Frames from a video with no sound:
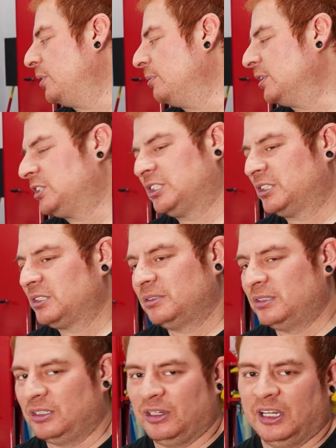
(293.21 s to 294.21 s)
Pretty much,
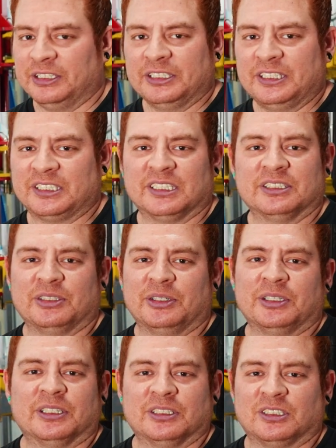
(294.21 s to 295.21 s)
you know, Honda, Nissan,
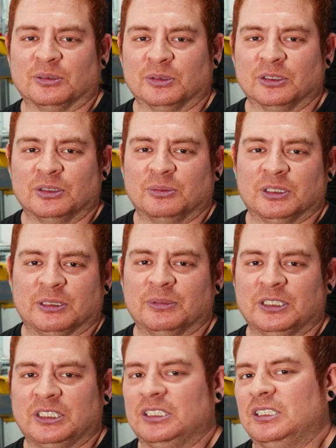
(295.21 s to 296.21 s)
Toyota, Subaru,
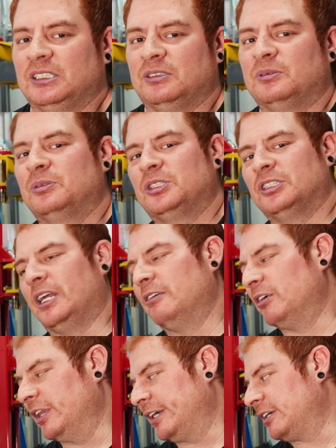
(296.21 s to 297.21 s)
Mitsubishi should
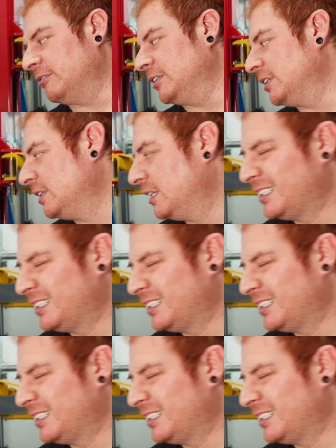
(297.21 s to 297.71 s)
have all that covered.